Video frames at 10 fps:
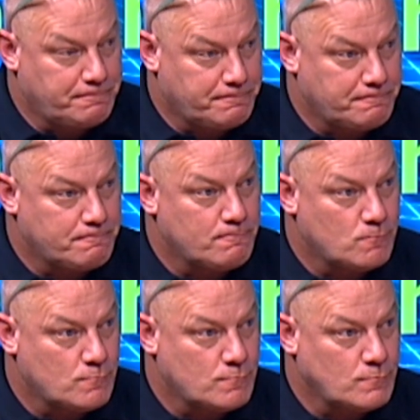
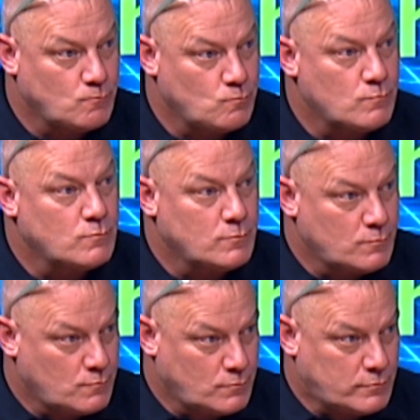hydrated,
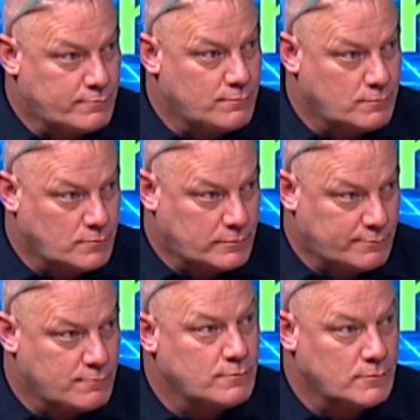to be
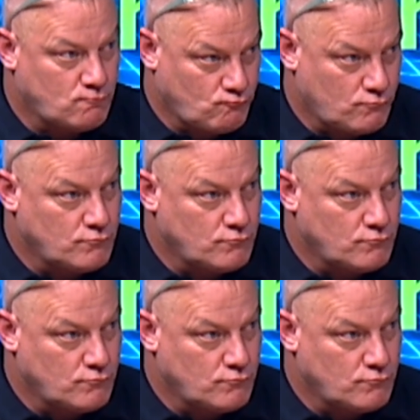focused, because